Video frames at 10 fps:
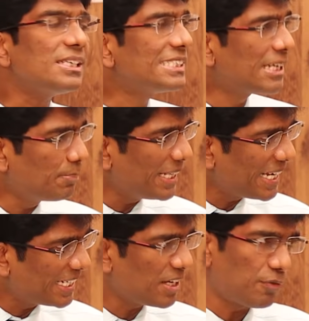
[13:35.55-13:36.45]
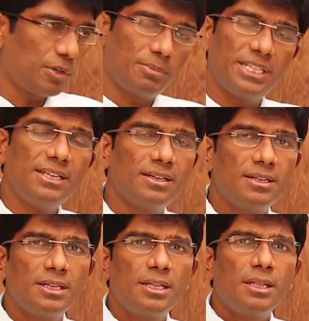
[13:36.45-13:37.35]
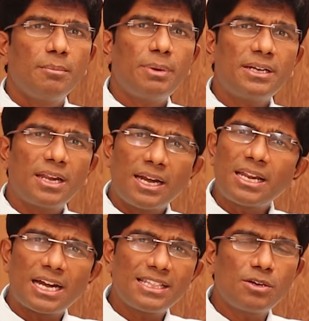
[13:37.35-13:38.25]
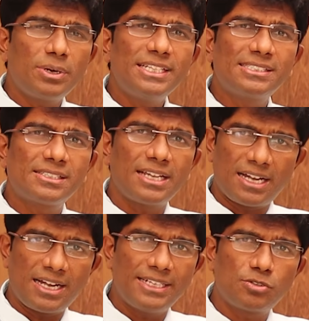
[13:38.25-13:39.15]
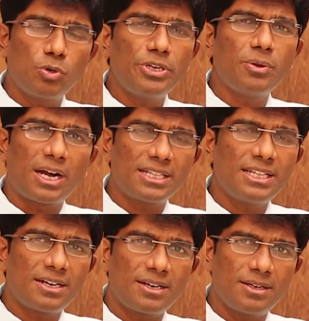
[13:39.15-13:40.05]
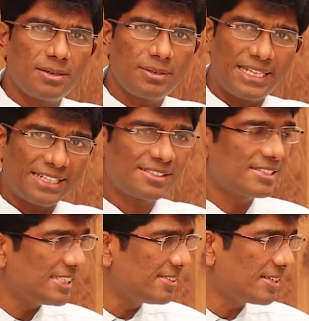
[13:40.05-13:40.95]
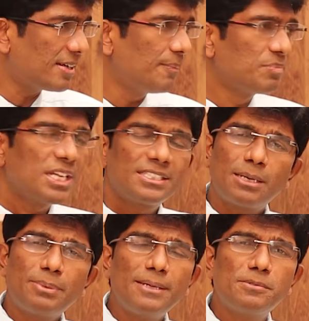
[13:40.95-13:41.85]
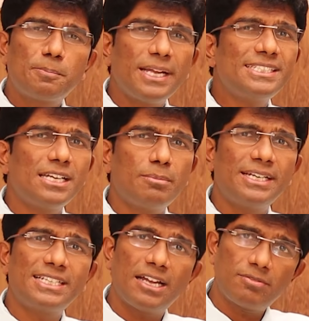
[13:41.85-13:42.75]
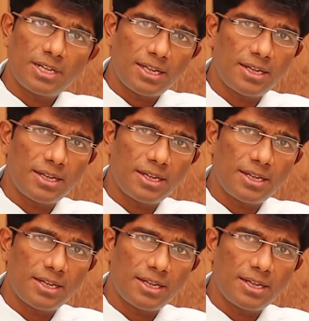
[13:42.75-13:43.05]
septic encephalopathy. But and another one is, I told you another seizure. Sometimes patient might have